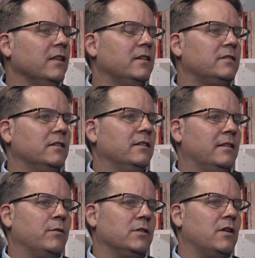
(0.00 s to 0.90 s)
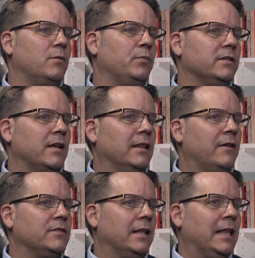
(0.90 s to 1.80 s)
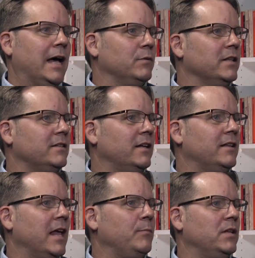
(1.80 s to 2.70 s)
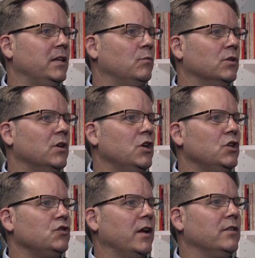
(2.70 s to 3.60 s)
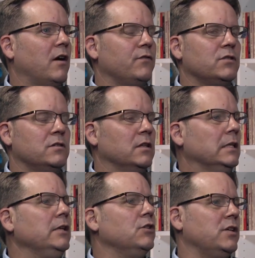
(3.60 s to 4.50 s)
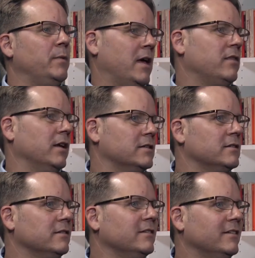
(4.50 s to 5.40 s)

That was another place I laughed out loud when it said that APD will train their officers in leadership and ethics.